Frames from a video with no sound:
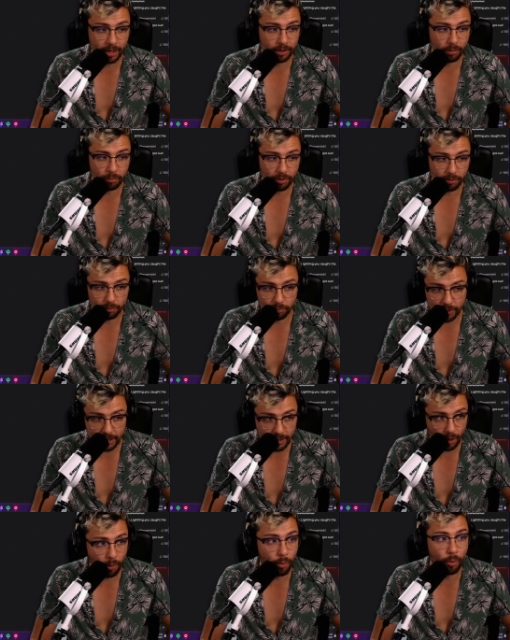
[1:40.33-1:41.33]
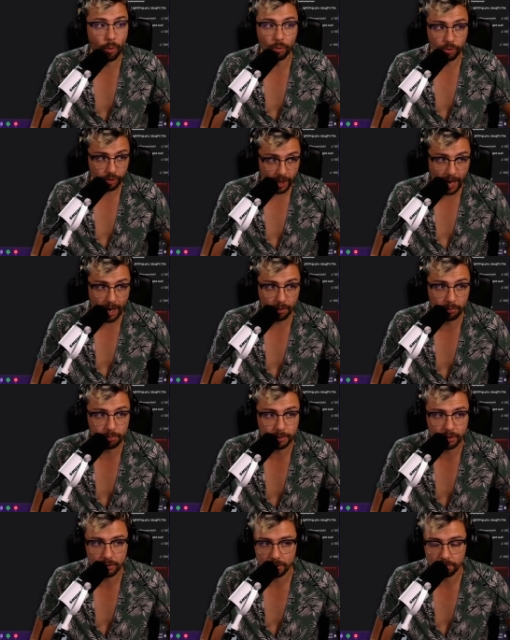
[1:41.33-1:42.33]
I don't want to read it all now
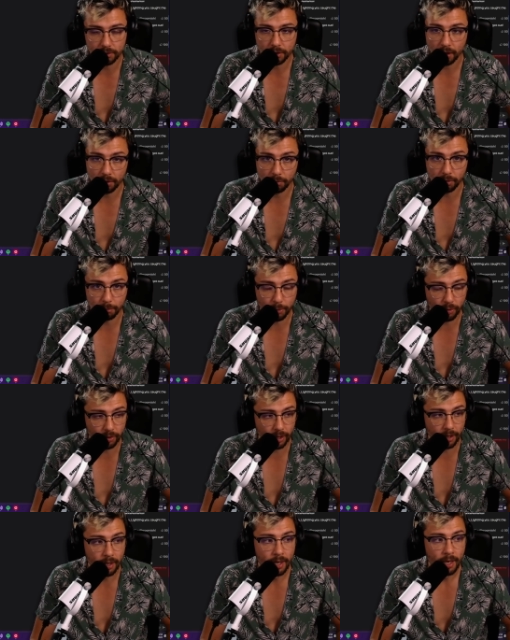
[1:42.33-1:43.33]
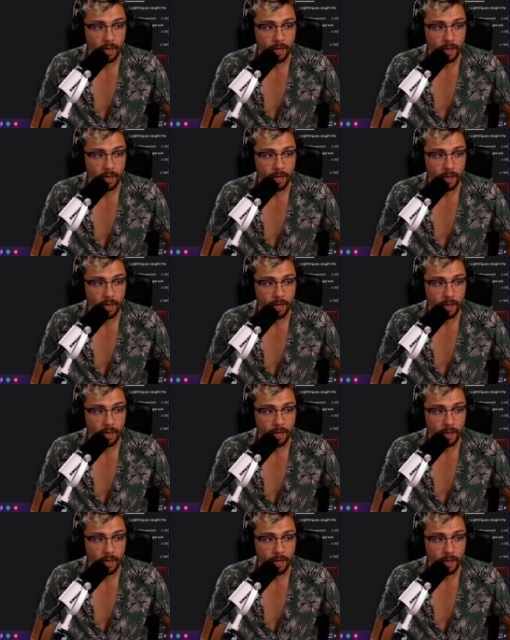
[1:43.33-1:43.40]
because obviously I don't want to bore you,